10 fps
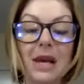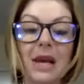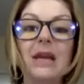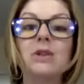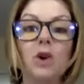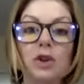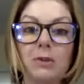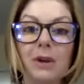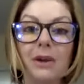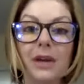is
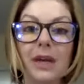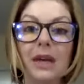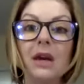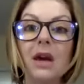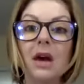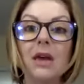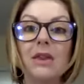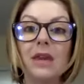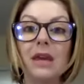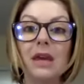ultimately
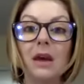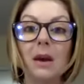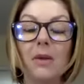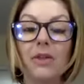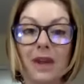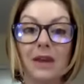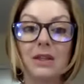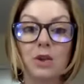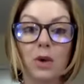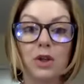the thing
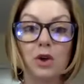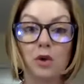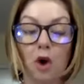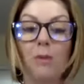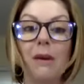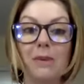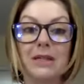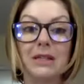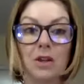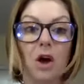that's going to grow my
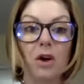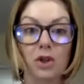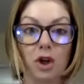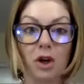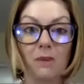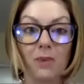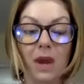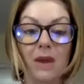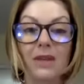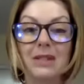business long term.
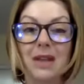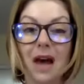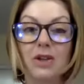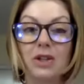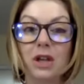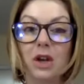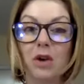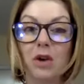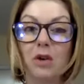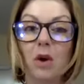That's not just going to
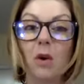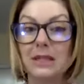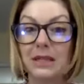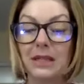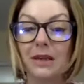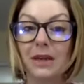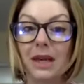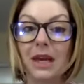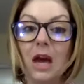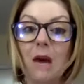grow it
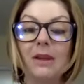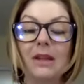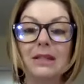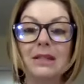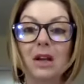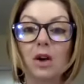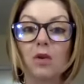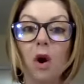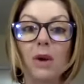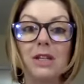consistently, but that's going to
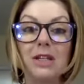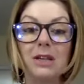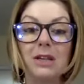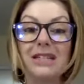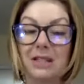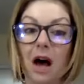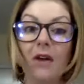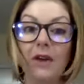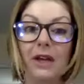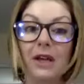grow it to be
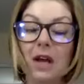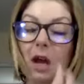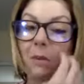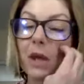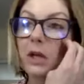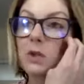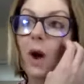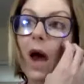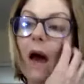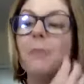solid. Because
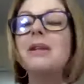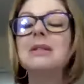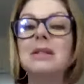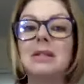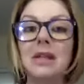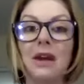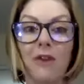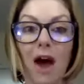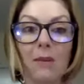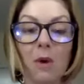what happens is if
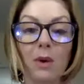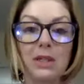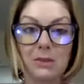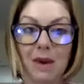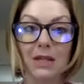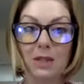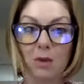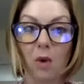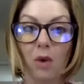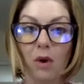I'm always a mass
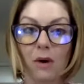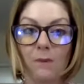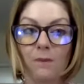enroller,